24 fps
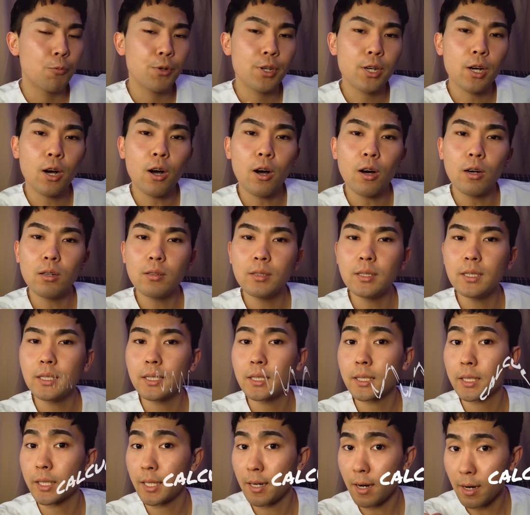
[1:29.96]
call
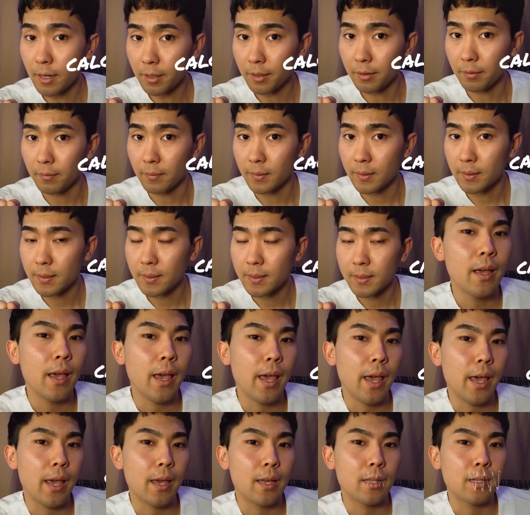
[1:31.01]
this calculus,
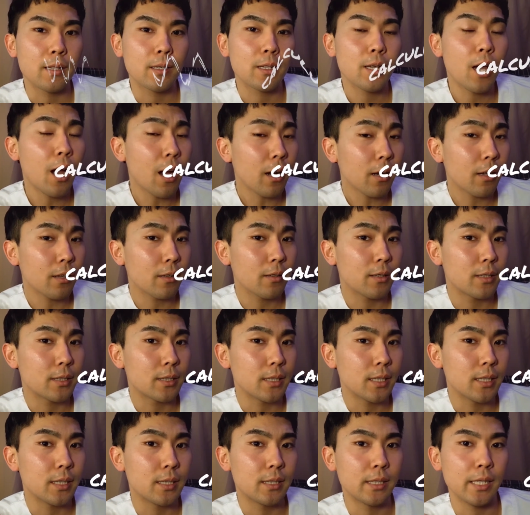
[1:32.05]
and
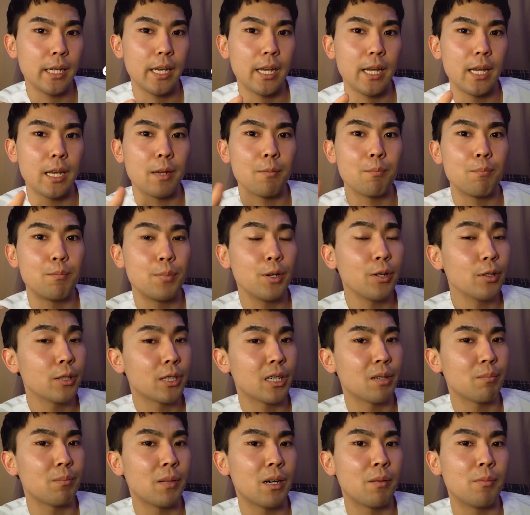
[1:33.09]
calculus is a
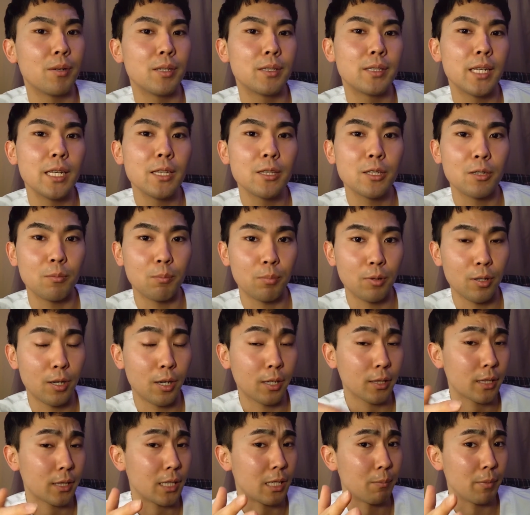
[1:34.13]
buildup of a dental
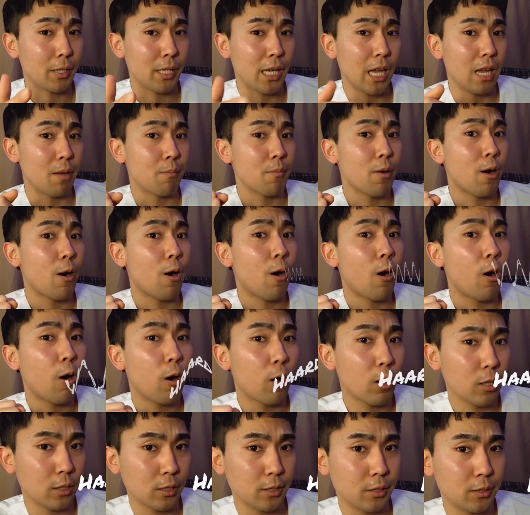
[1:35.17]
plaque that became
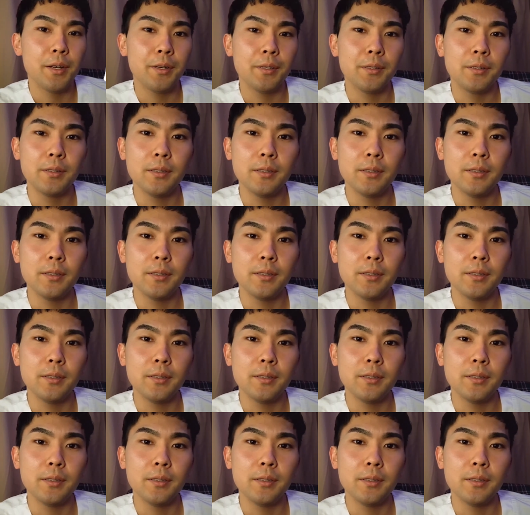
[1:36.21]
hardened.